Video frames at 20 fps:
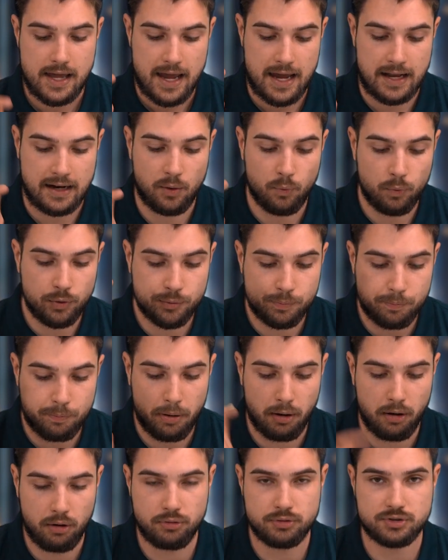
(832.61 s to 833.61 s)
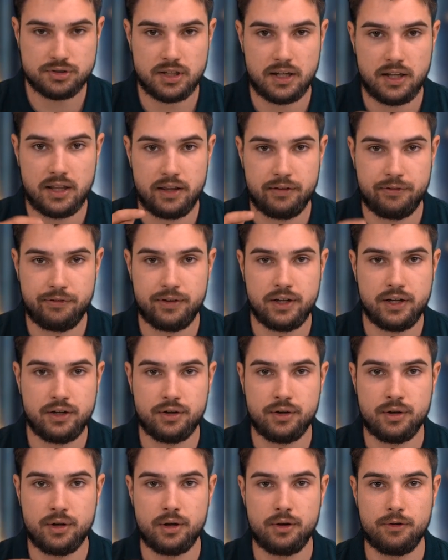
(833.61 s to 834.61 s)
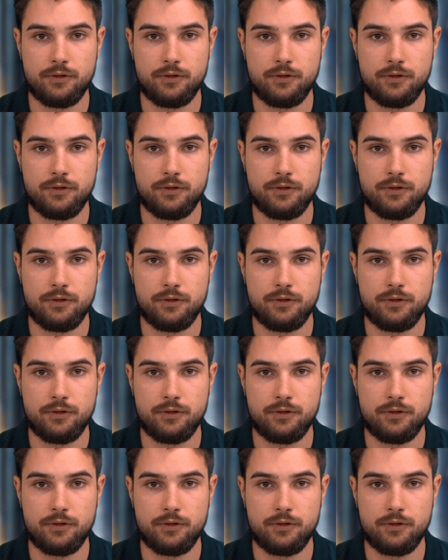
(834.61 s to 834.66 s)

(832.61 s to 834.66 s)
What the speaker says: And I will post the video